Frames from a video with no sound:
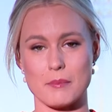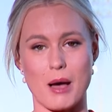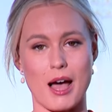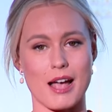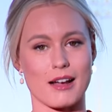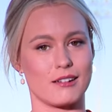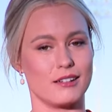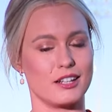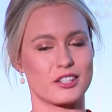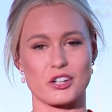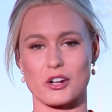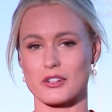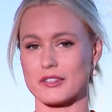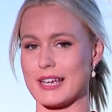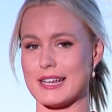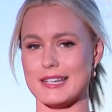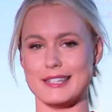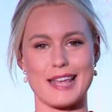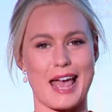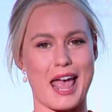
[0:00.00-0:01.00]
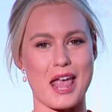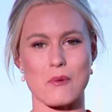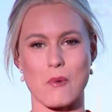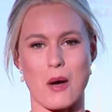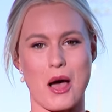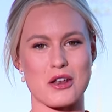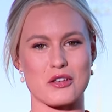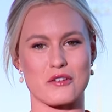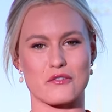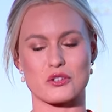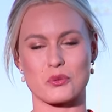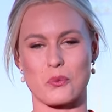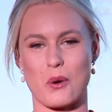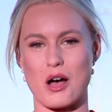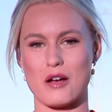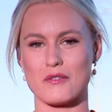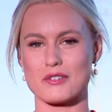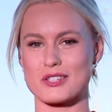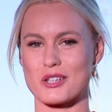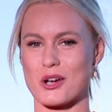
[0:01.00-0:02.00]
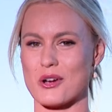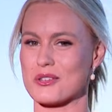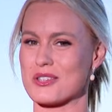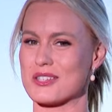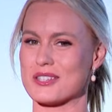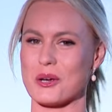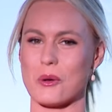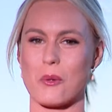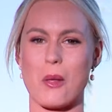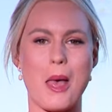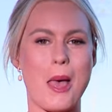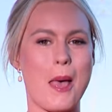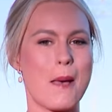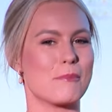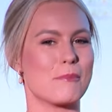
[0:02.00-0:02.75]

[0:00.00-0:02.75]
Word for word: Michael, it's only day one of 12, so still